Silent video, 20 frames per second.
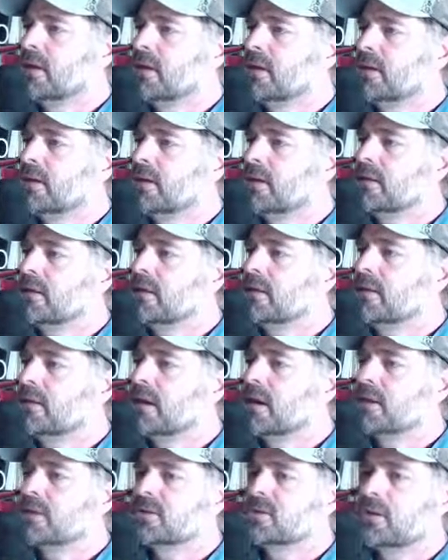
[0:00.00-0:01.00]
and then the other
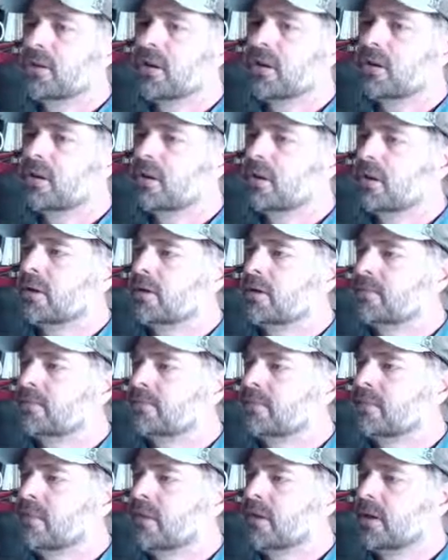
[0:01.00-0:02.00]
guys are calling.
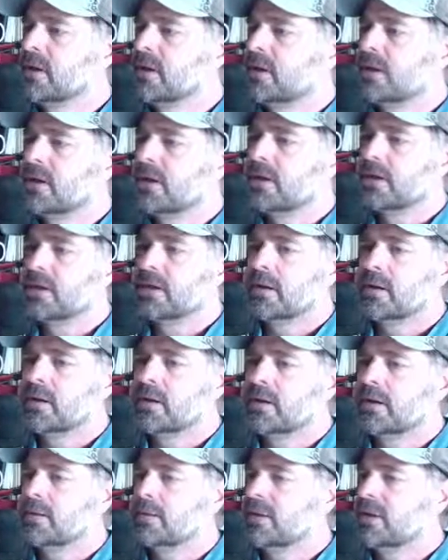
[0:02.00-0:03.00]

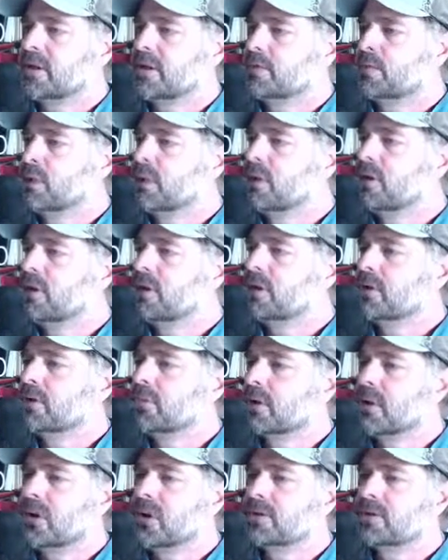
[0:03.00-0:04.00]
I'm getting a pretty
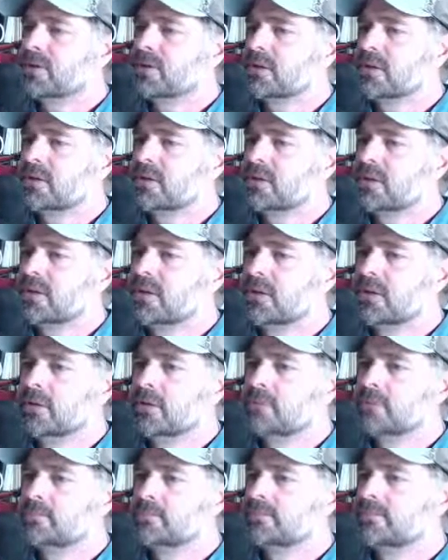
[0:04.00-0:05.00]
good price to
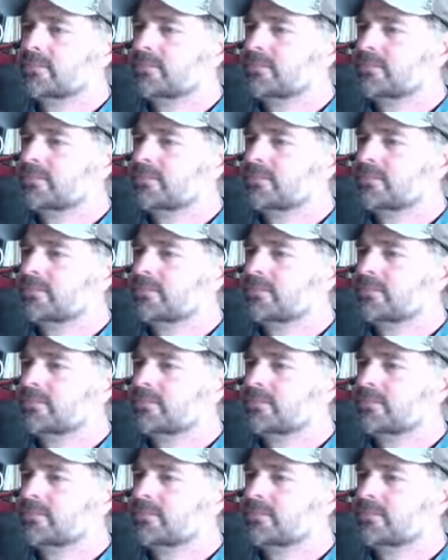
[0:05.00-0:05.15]
continue.